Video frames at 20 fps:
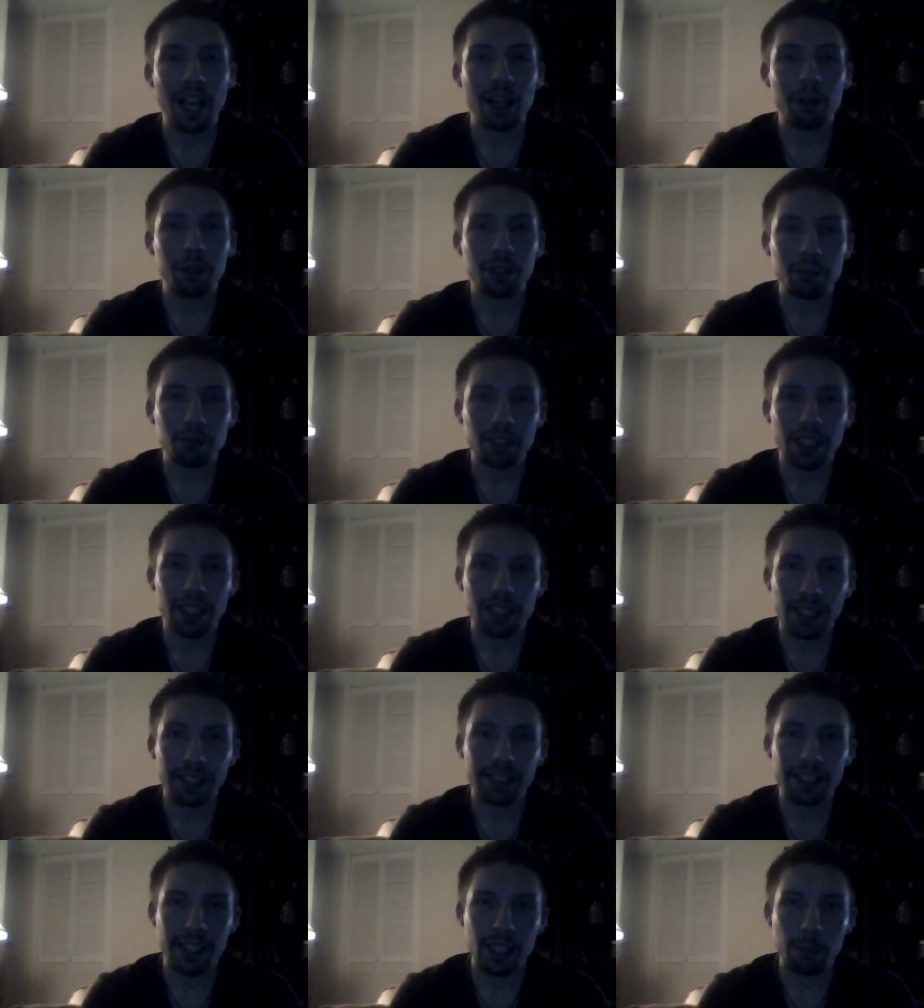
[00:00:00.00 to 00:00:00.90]
I would really
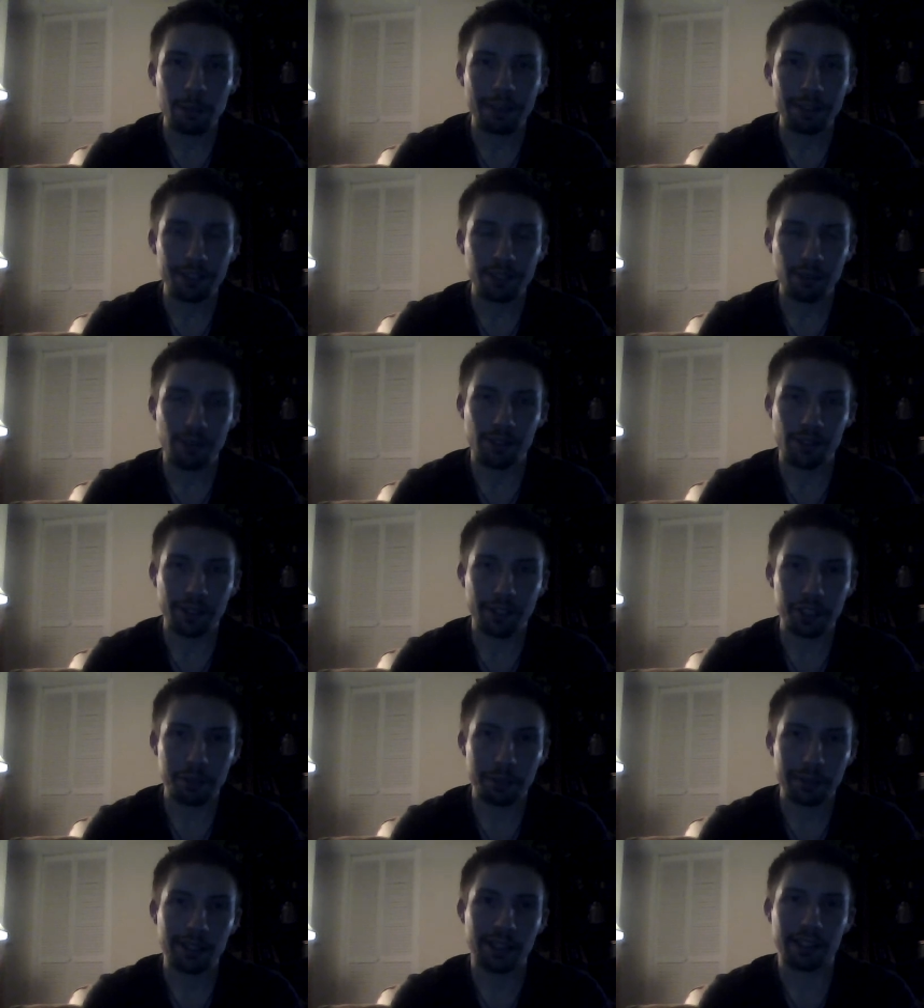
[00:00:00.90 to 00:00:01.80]
like to hear about some of your
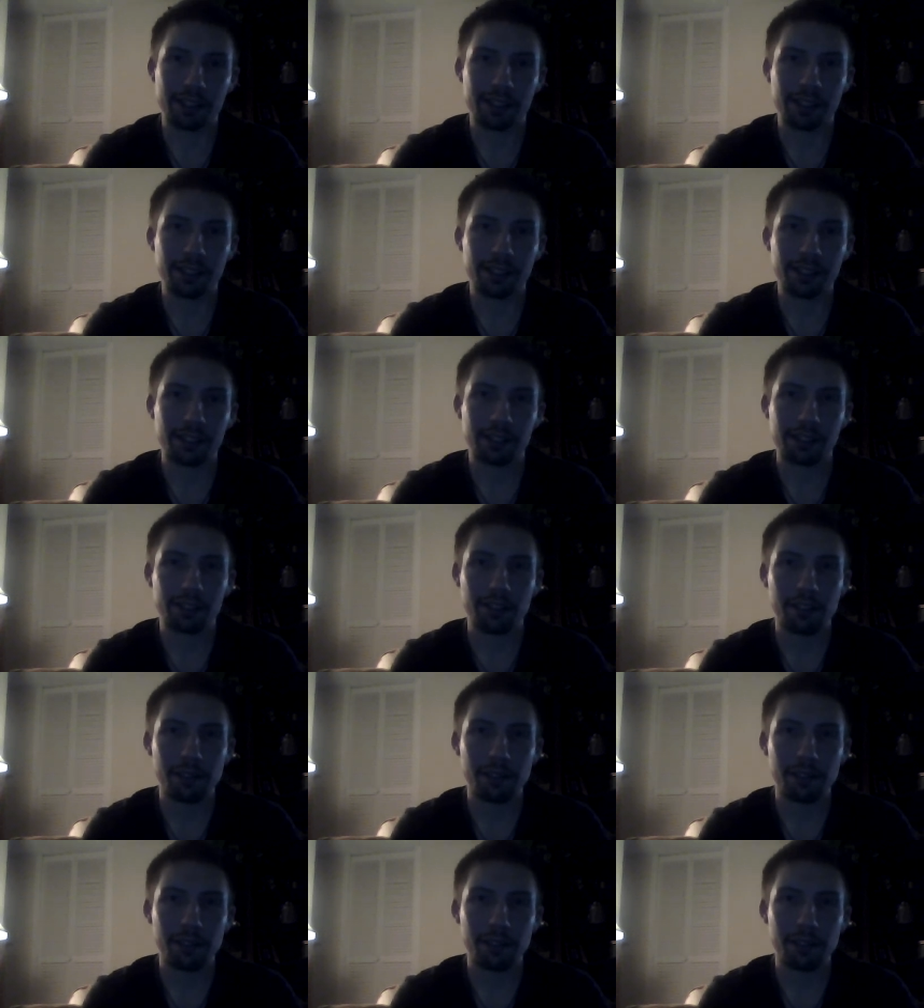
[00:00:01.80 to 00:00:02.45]
experiences.